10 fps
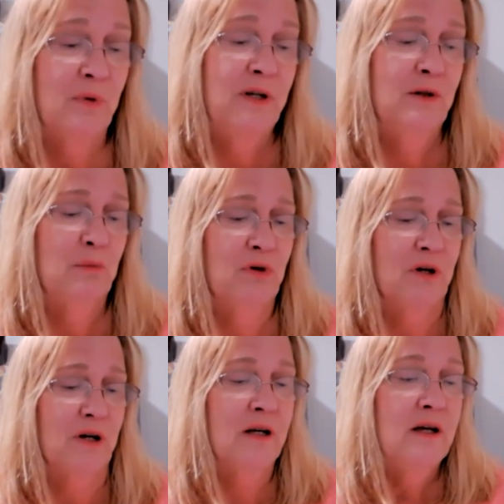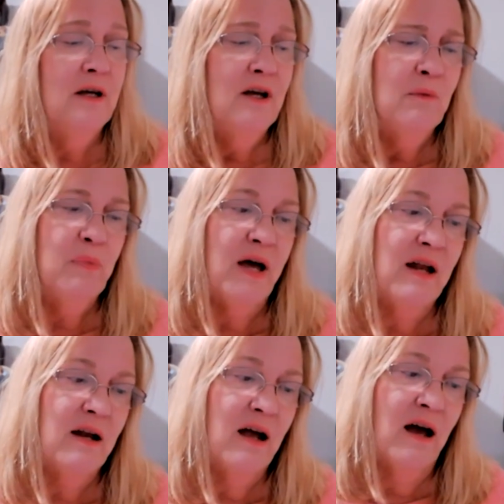Read the book.
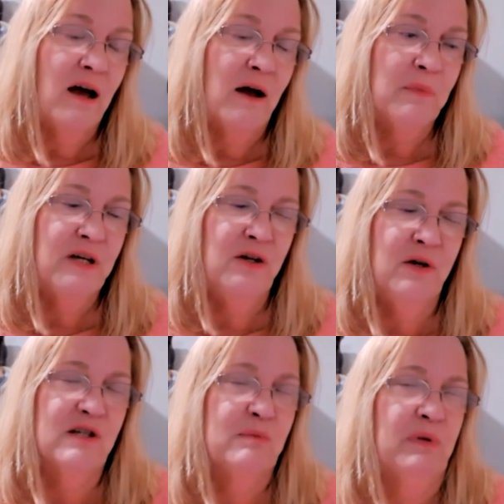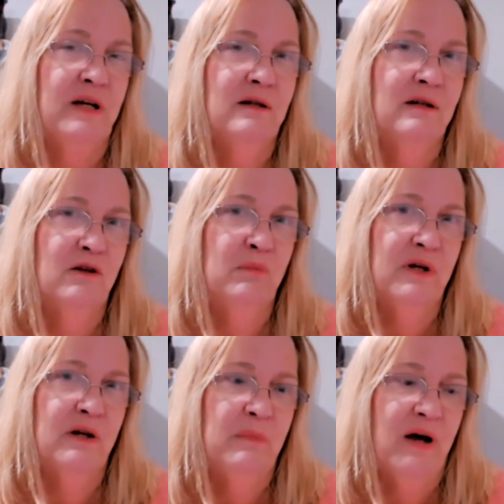But can you explain a little
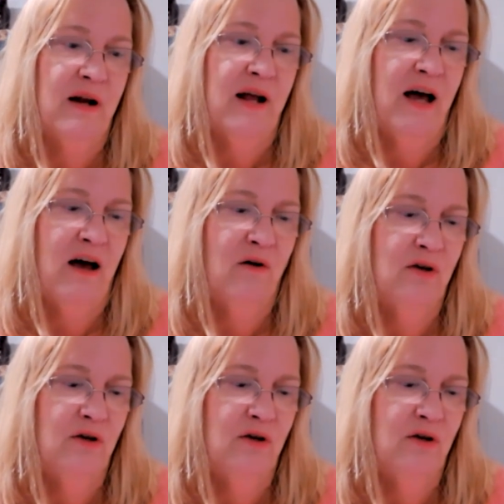bit about how